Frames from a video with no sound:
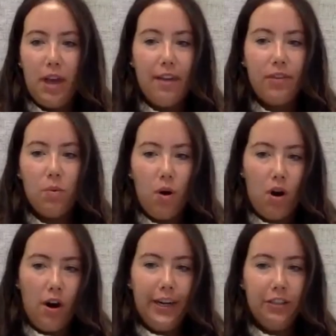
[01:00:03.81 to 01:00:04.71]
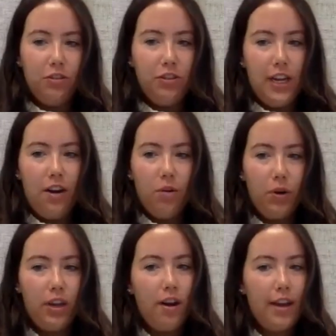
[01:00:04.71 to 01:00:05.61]
if you are interested on
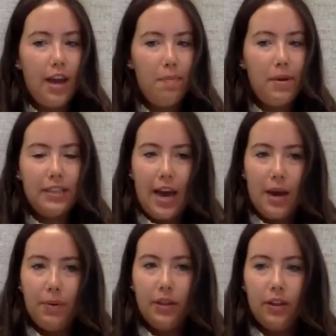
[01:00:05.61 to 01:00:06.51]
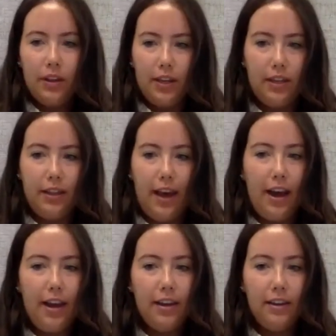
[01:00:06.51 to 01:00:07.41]
working on campus, I would look into
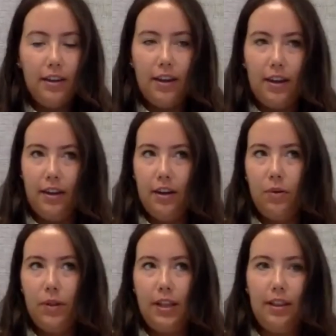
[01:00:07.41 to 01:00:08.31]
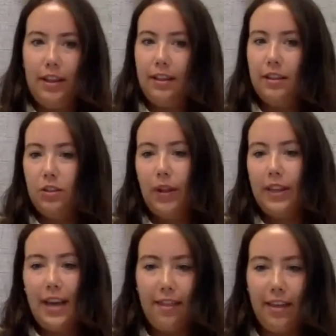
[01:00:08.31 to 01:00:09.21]
that. I know that like
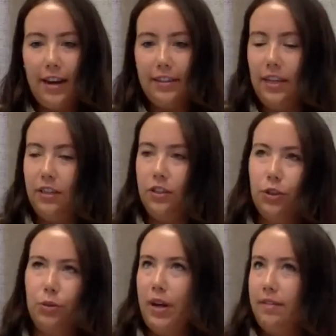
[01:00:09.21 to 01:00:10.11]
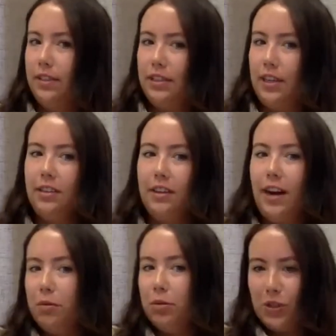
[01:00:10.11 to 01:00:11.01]
the athletic center or Raven Center, I
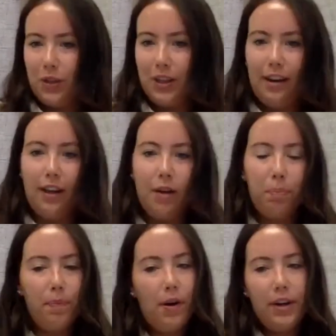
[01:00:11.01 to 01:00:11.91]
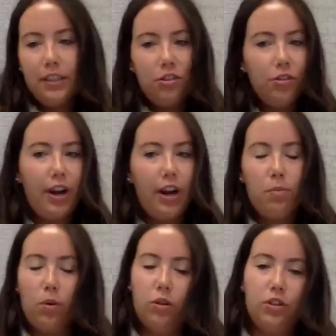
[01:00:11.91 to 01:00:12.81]
would just look that up on Instagram
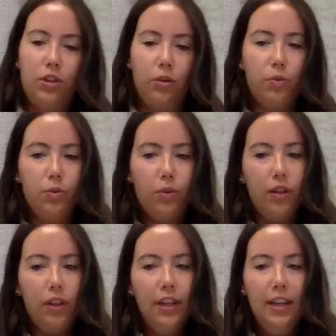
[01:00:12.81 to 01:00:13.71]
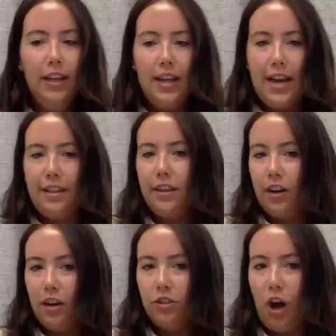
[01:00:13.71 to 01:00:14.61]
or just on Google, and there
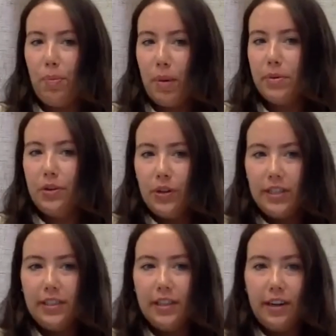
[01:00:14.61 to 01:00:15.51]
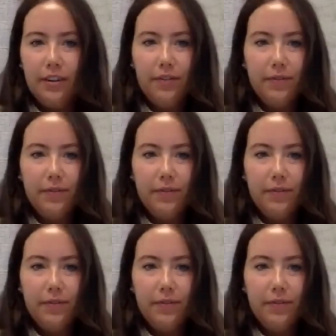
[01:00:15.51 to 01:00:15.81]
are job opportunities there.